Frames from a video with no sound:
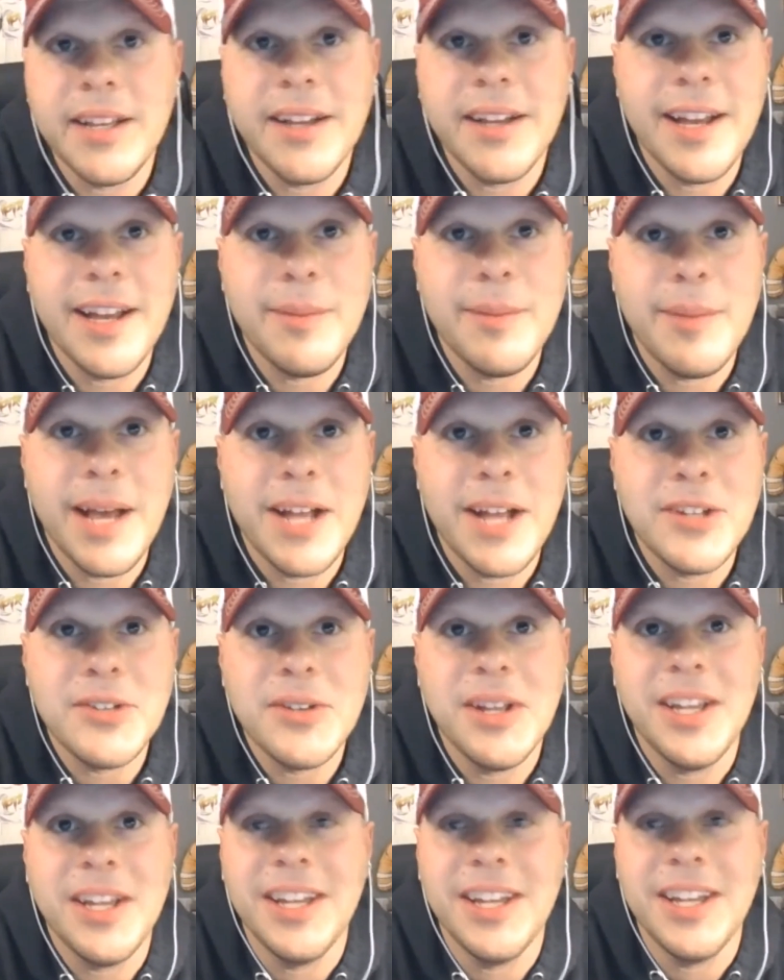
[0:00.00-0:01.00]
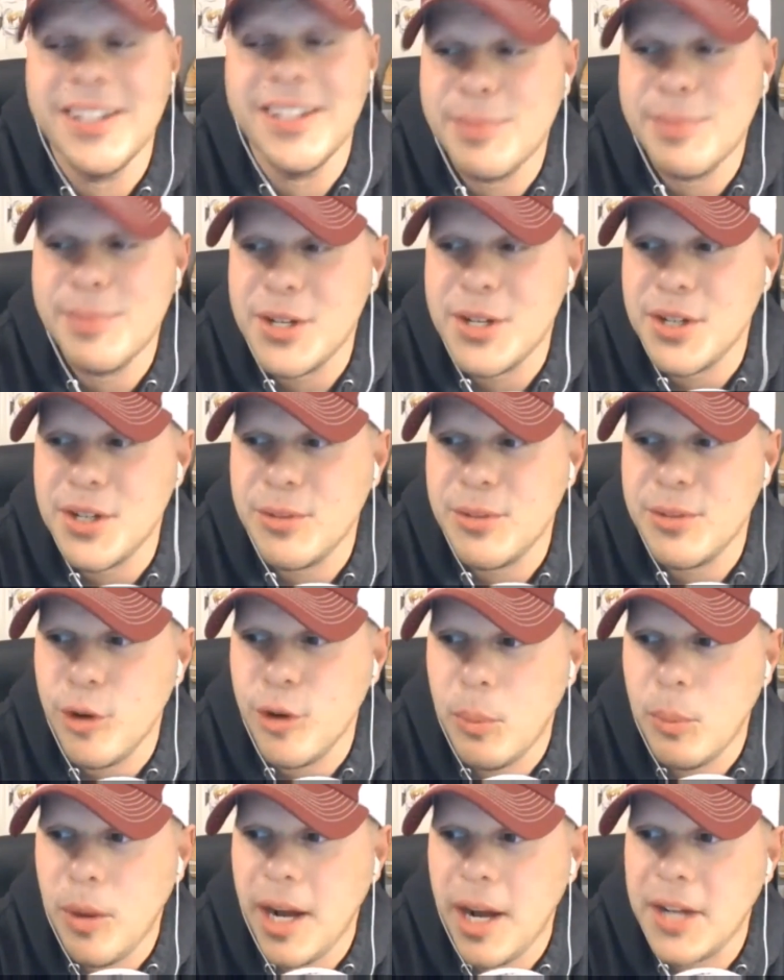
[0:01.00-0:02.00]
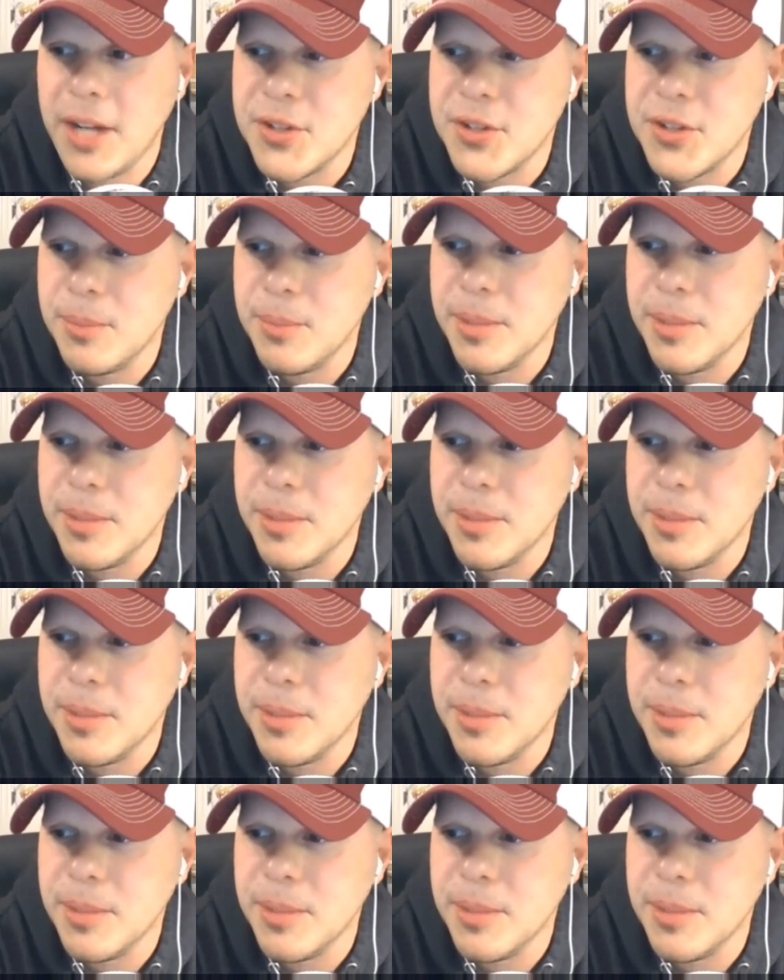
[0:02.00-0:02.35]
I'd imagine, especially grew up watching them.